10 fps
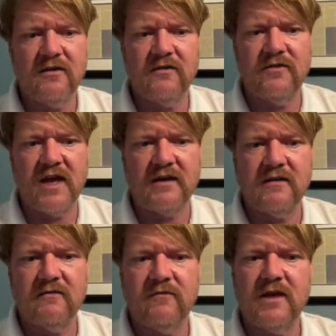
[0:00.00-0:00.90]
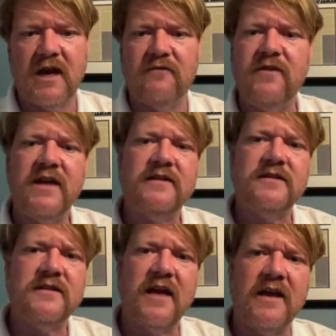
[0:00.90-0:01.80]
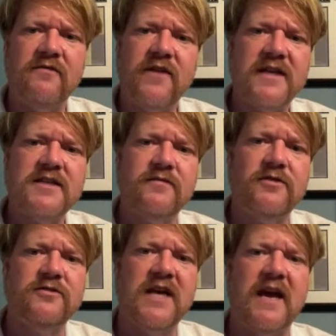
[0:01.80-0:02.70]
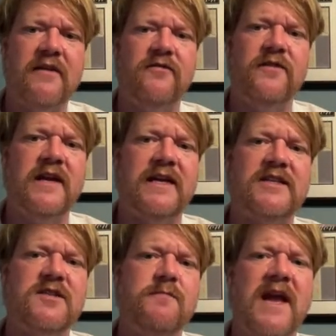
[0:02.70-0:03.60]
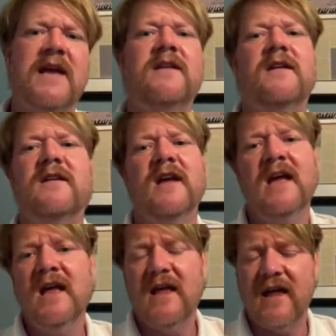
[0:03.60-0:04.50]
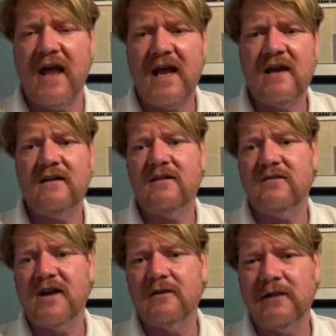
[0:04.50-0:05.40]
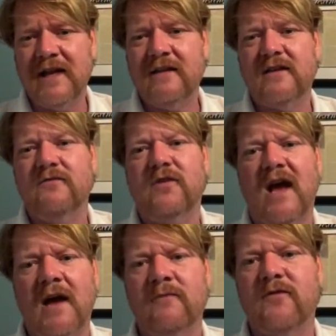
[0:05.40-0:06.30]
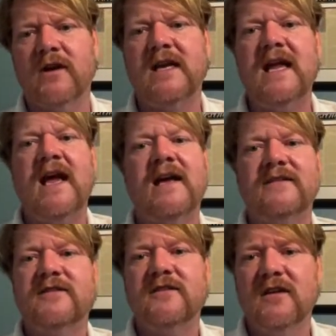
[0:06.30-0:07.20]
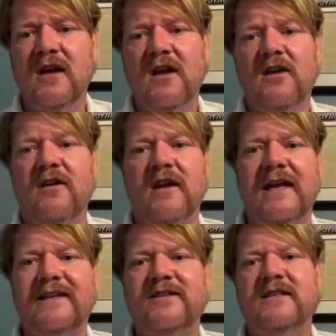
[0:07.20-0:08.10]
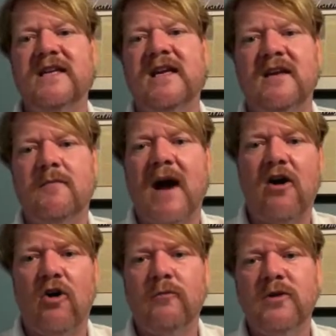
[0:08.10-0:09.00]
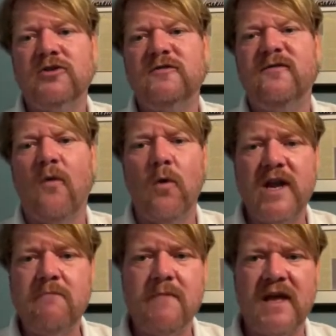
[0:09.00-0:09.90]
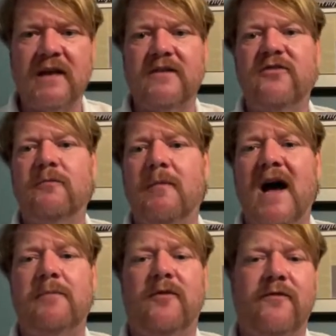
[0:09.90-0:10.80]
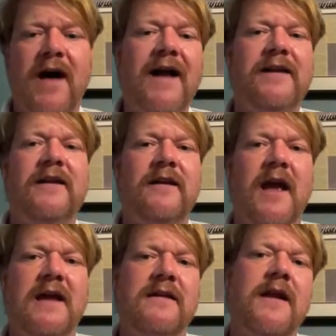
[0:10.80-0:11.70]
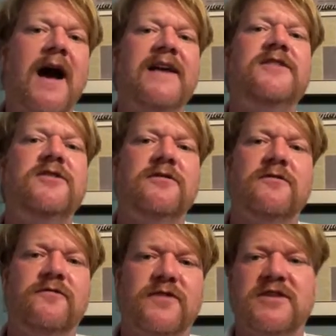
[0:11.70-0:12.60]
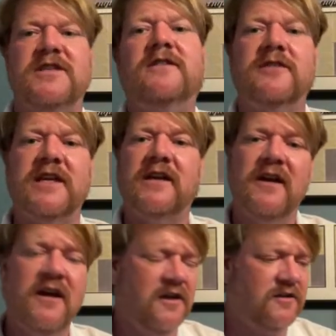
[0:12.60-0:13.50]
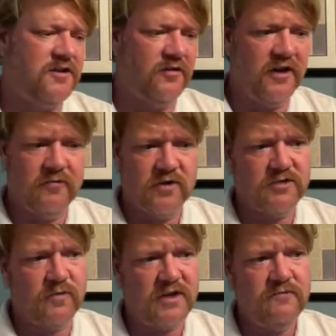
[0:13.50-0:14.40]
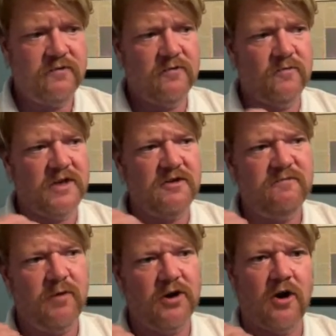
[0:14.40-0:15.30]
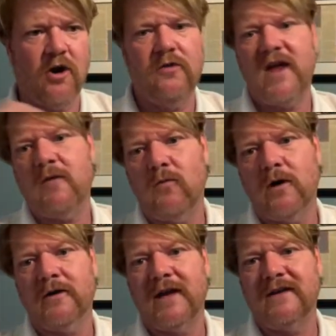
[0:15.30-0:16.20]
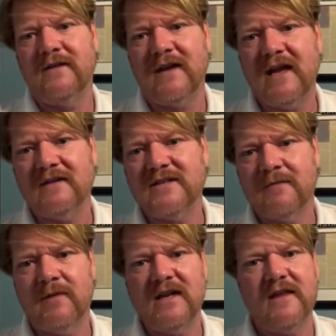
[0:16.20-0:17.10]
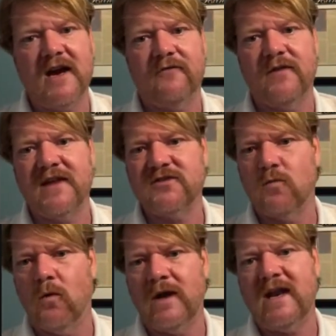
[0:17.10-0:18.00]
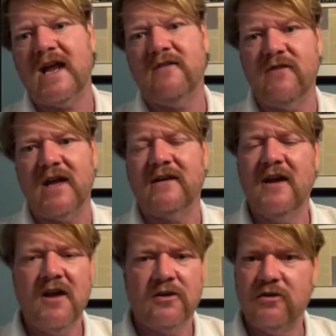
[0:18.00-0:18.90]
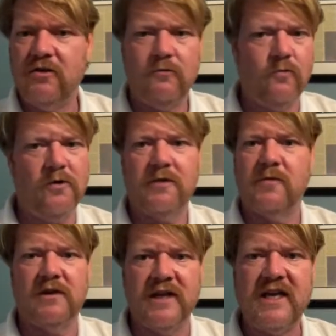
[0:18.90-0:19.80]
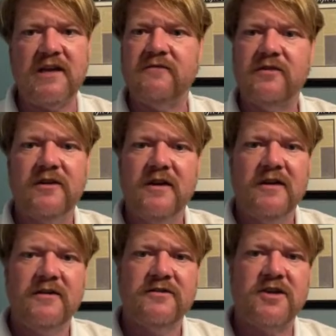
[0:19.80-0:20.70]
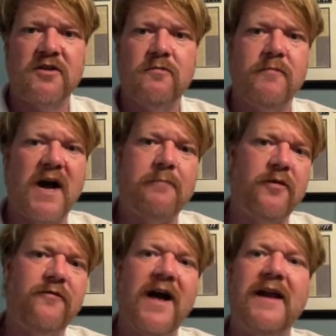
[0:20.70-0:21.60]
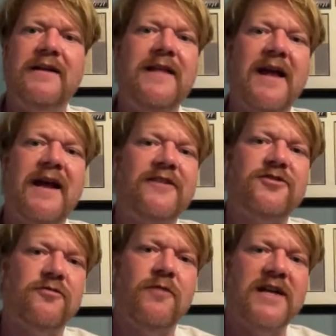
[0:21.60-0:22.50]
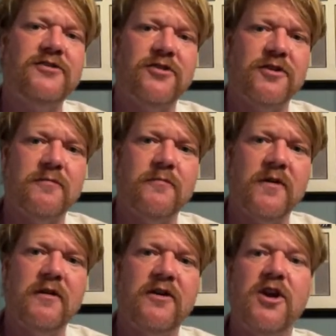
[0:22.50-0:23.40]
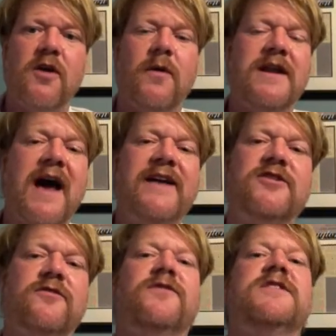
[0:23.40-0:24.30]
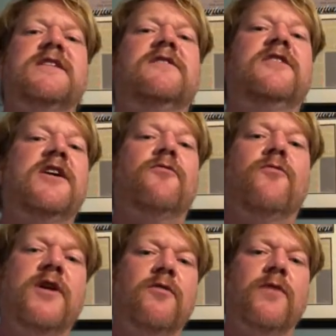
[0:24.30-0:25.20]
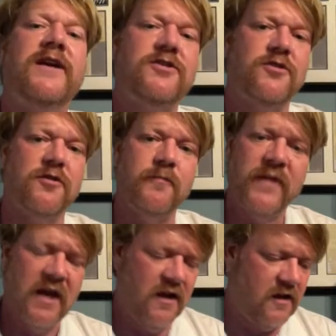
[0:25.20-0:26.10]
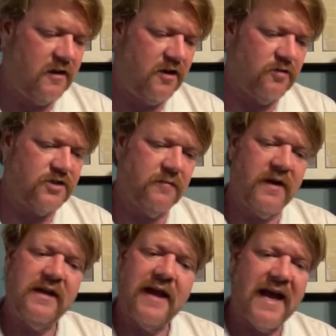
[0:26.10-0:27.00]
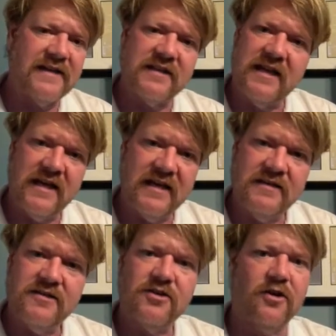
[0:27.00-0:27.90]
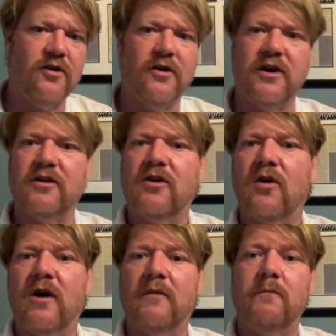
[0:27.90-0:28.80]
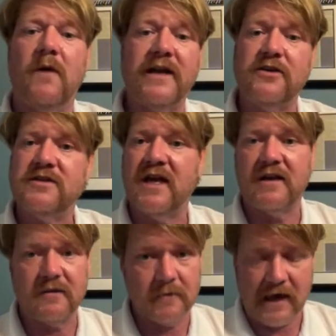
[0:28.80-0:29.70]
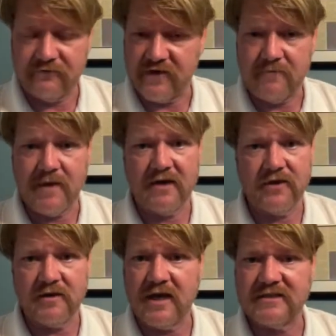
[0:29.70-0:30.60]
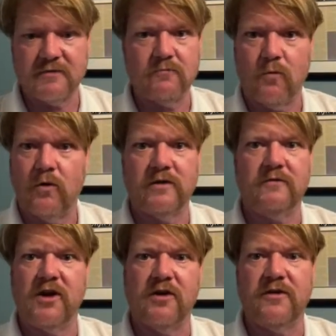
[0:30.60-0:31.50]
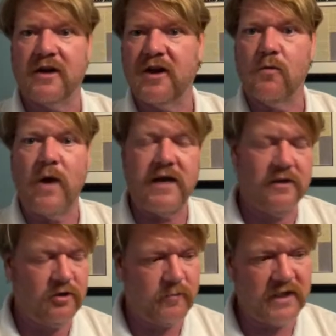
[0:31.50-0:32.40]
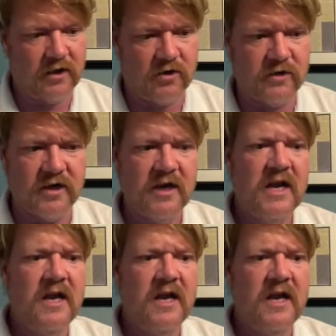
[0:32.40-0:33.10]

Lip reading: that events and festivals have expanded and their length of time for guests extend by almost 40 minutes by providing a nice facility. So in other words, when you've put all that work into getting somebody there for this one day event, you don't want them to leave. So by providing that extra restroom, a nicer facility, a real restroom, somebody that has kids, or like you said, a female that doesn't want, they're going to wait a little bit longer.